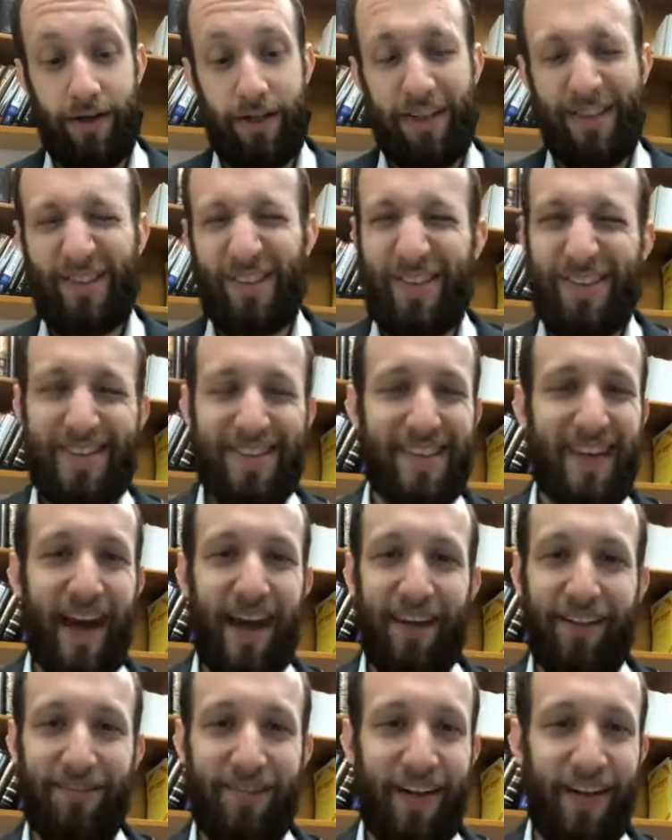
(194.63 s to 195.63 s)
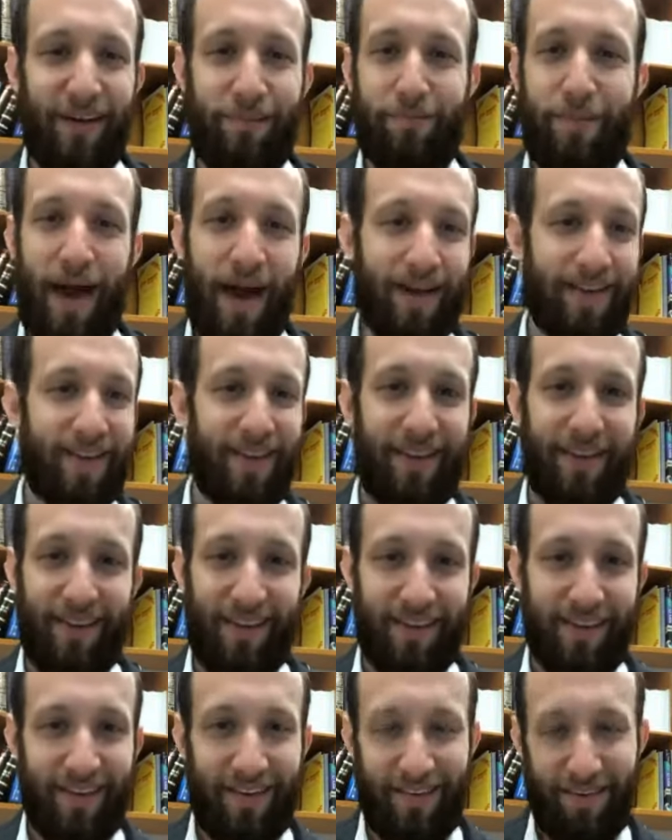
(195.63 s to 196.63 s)
So this is kind of like back to
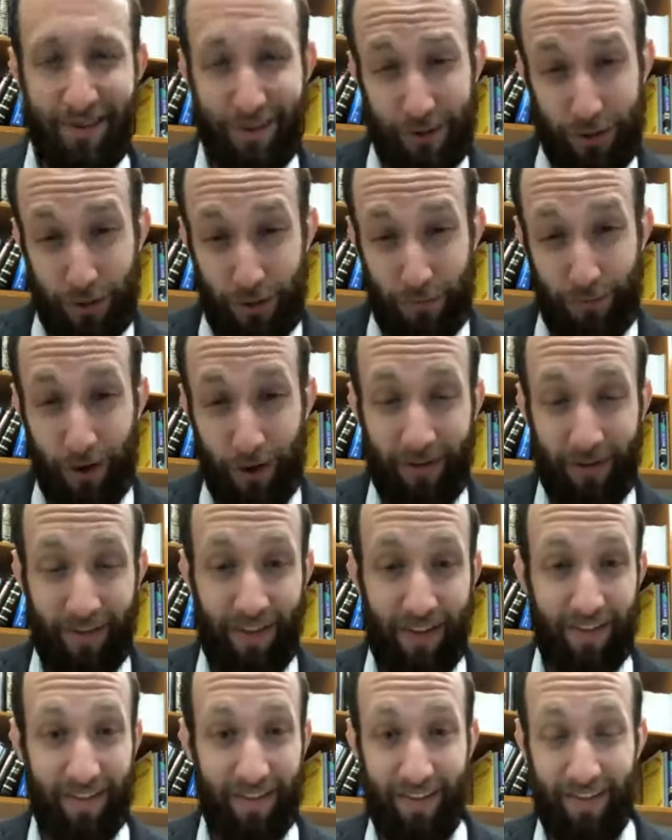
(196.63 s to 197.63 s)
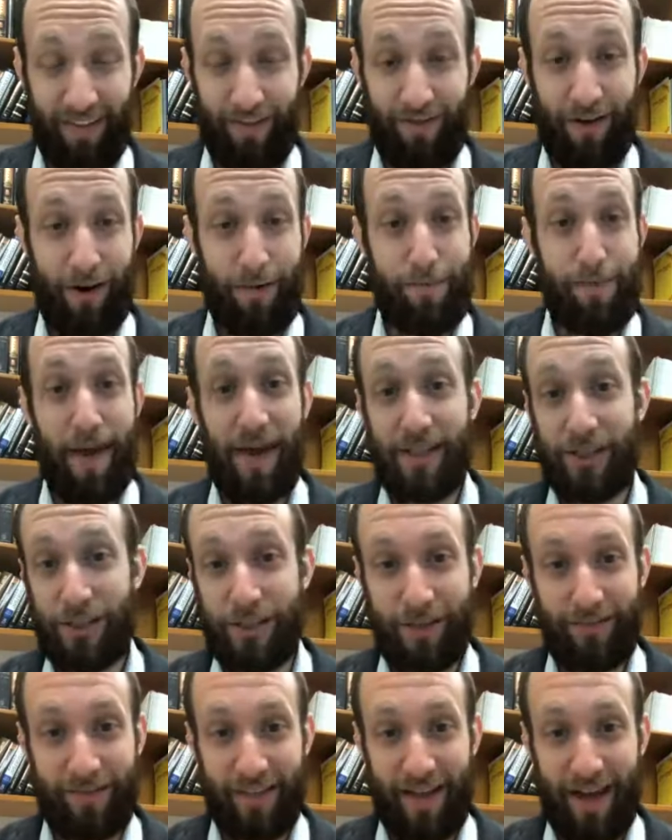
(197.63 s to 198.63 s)
the two parts thing. This is a very
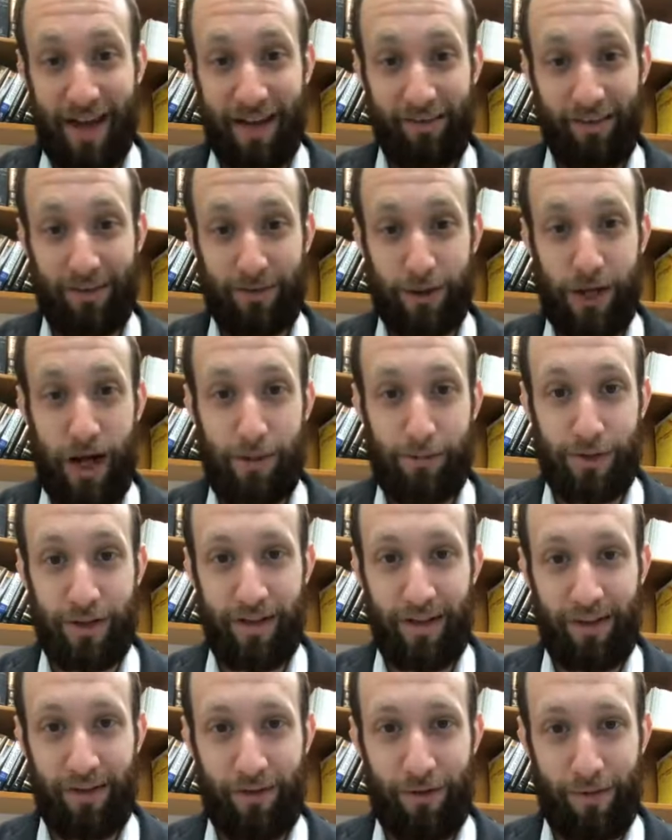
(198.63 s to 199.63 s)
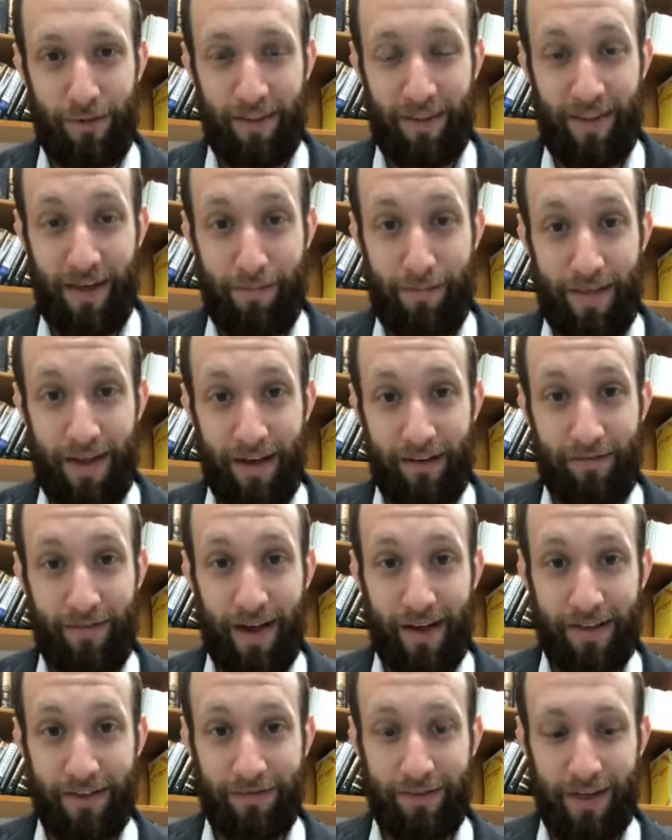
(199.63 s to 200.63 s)
makeshift kind of contraption that's doing the same thing
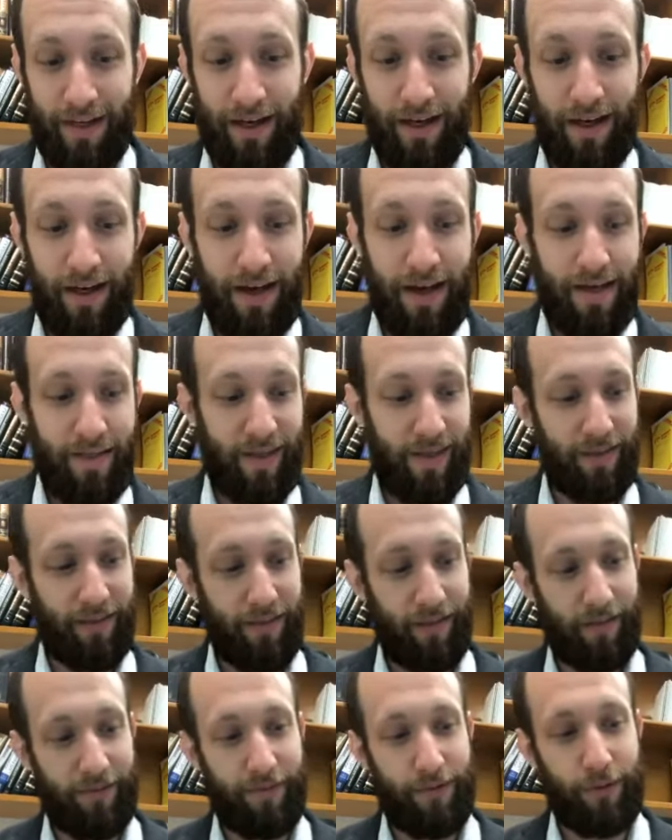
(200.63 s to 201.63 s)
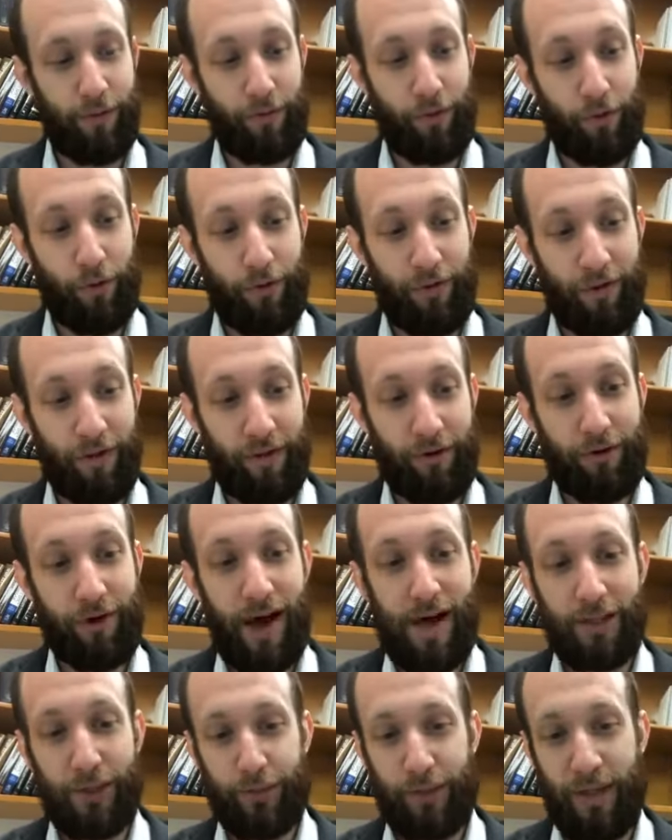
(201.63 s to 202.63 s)
effectively, that the fuel source is
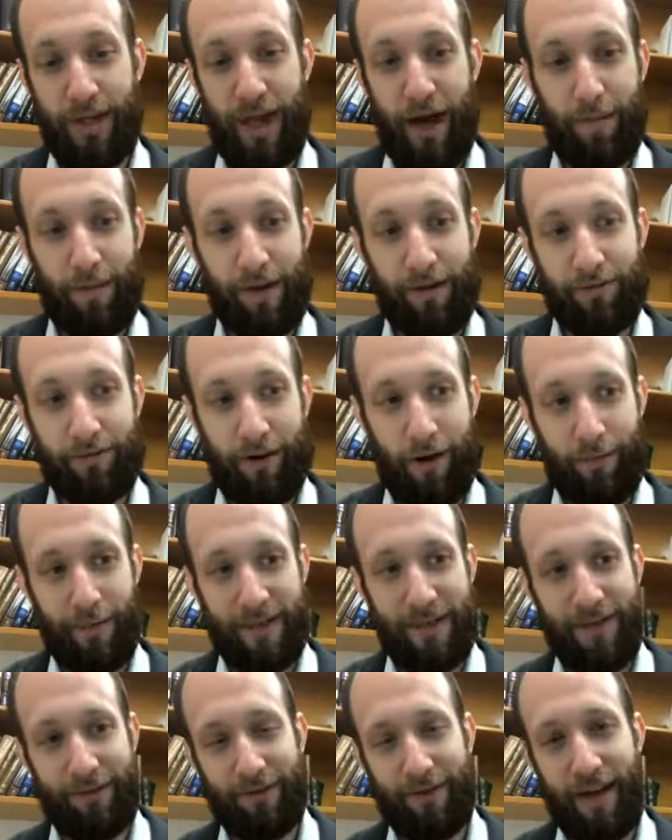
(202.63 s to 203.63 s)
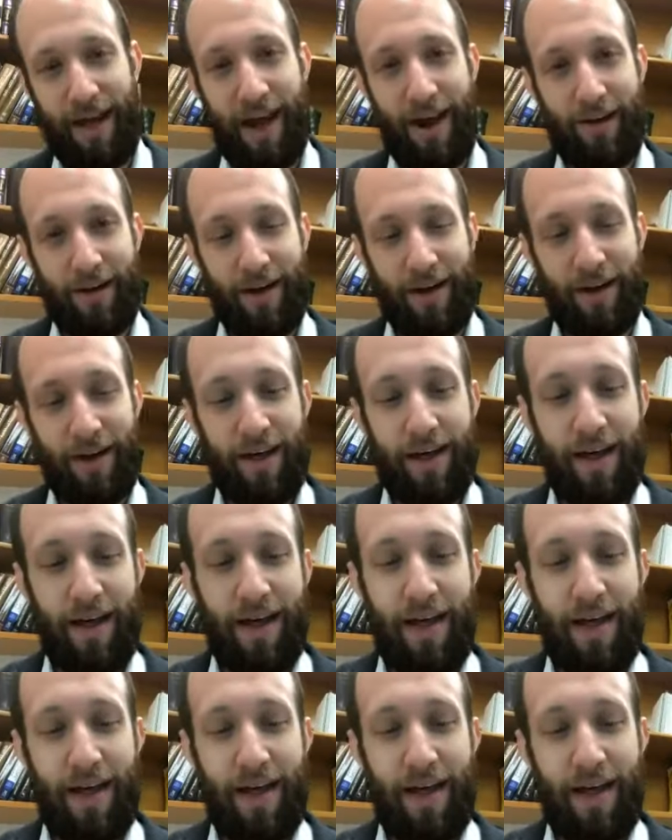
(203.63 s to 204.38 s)
gradually coming from a different area.